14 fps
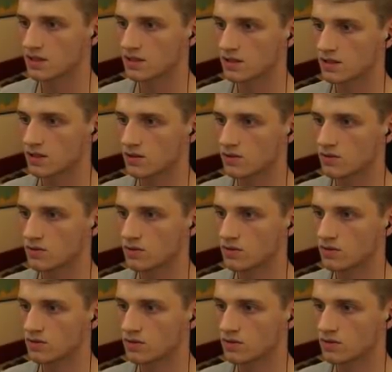
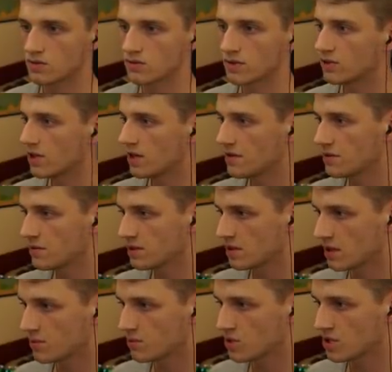So, wait, do I have anyone
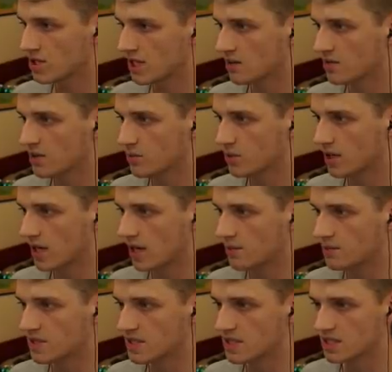to can protect me,
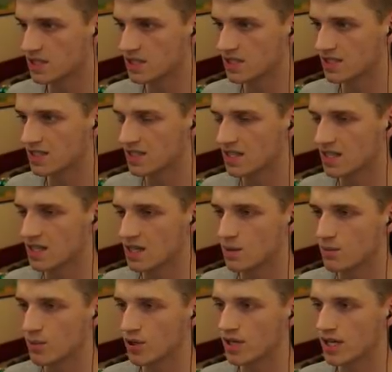perhaps?
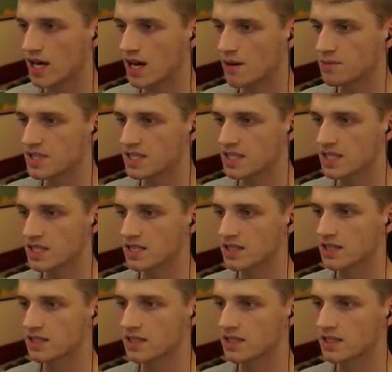Perhaps,